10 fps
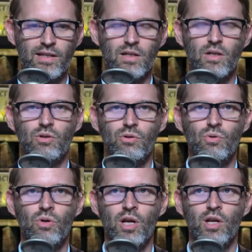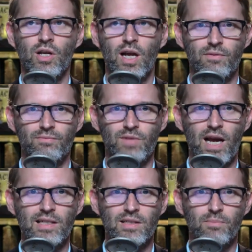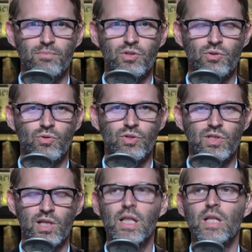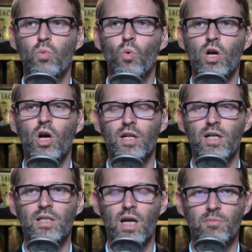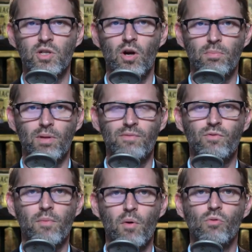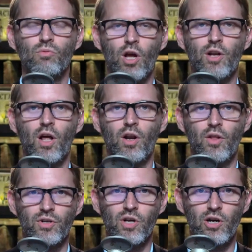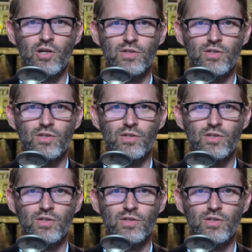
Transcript: who kind of tightened up the screws and said, let's work on an autonomous car platform that will run on other cars.